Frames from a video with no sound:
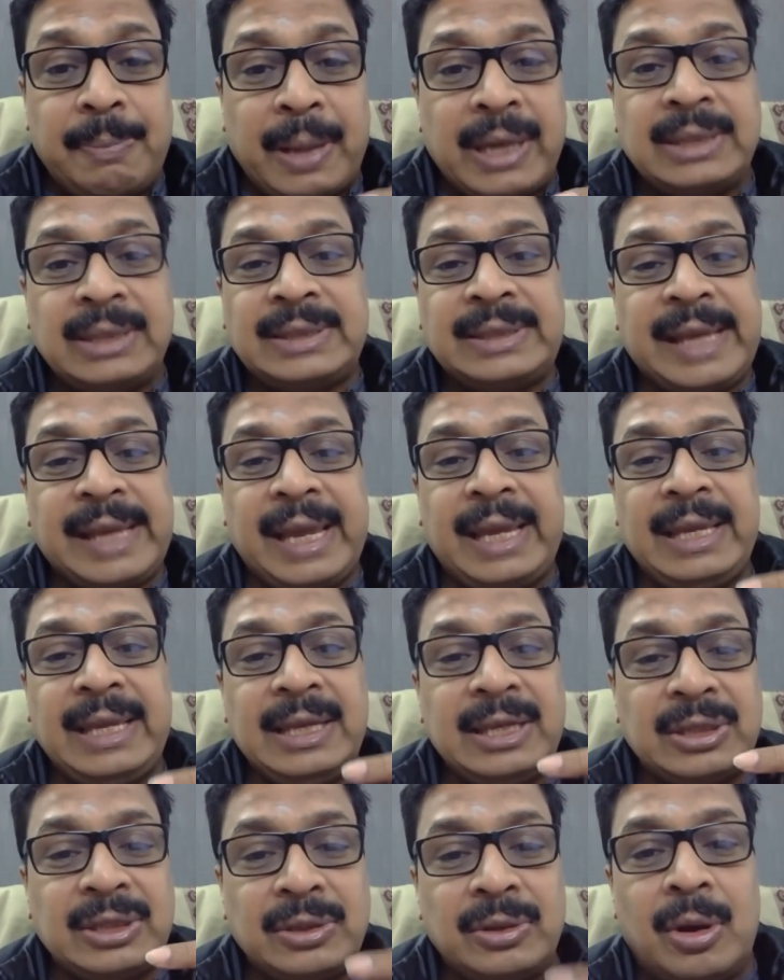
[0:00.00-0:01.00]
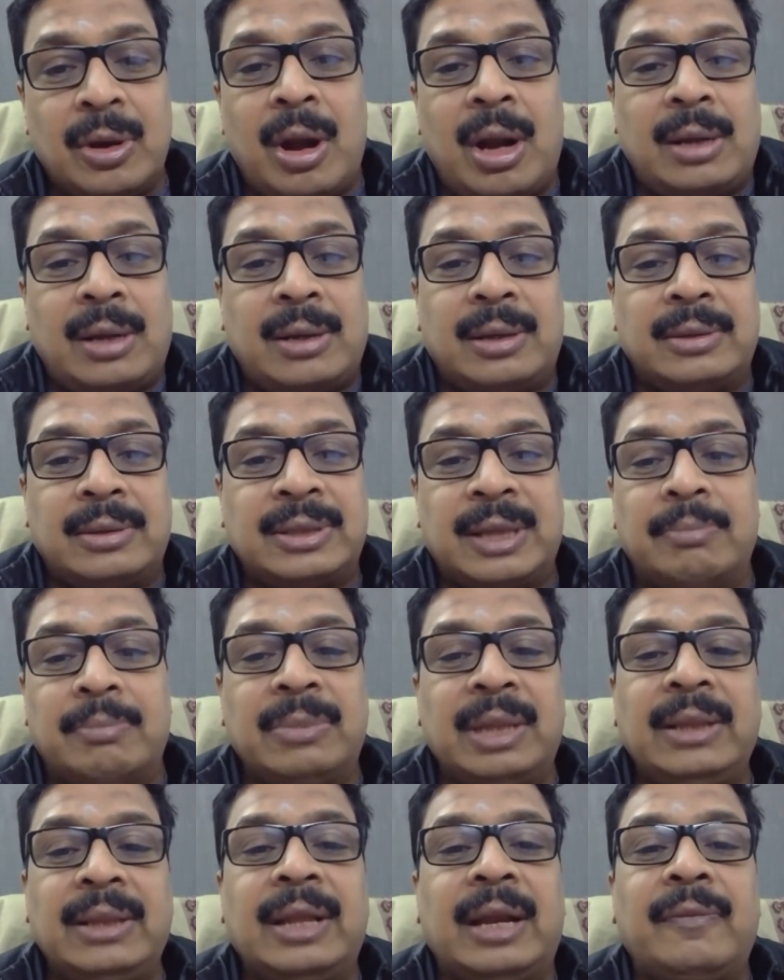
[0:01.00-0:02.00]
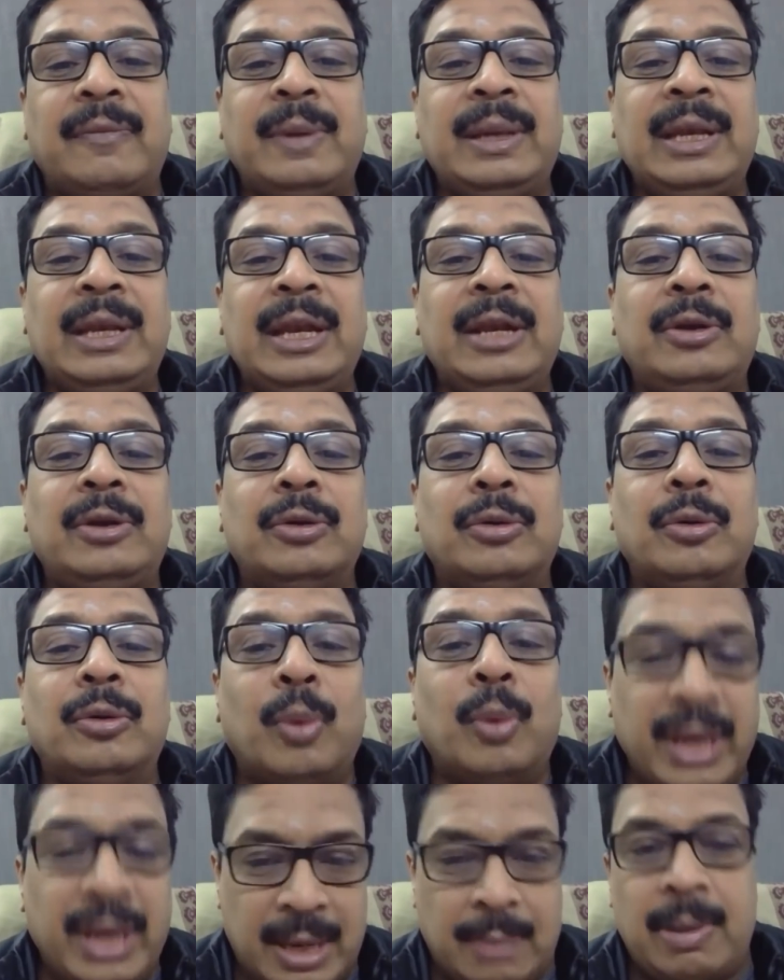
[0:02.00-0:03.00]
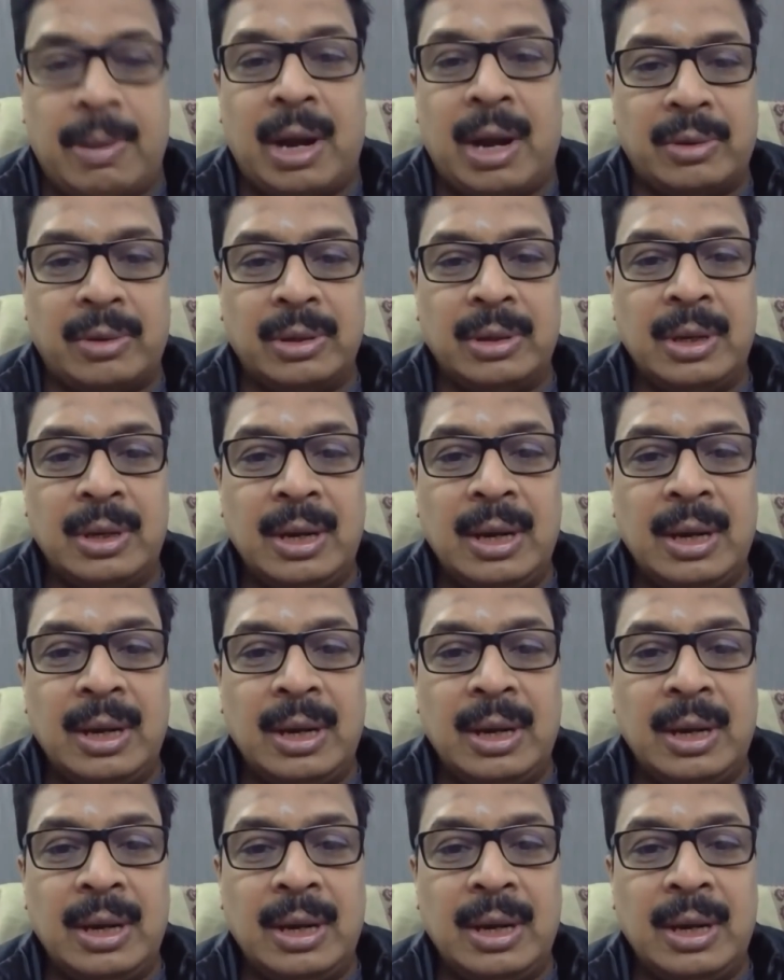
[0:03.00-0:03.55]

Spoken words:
per se is not something that we need to worry about.